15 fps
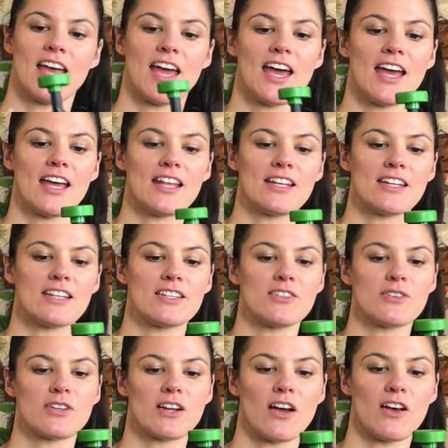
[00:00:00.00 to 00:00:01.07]
And
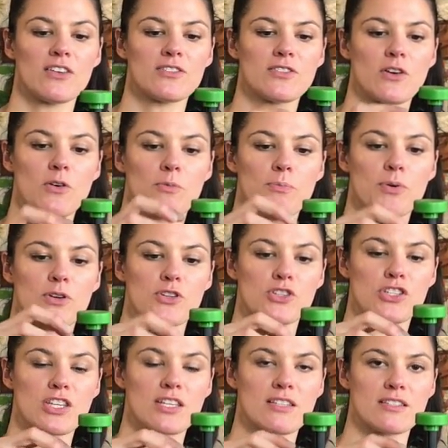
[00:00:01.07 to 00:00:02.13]
you could also
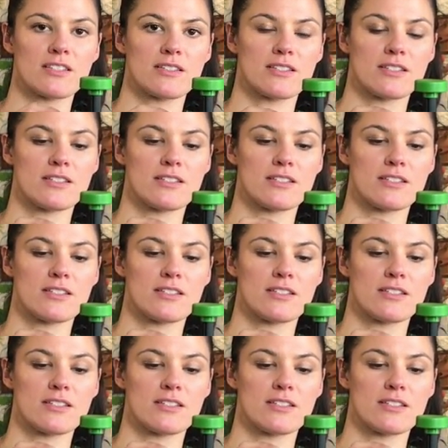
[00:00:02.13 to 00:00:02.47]
push this,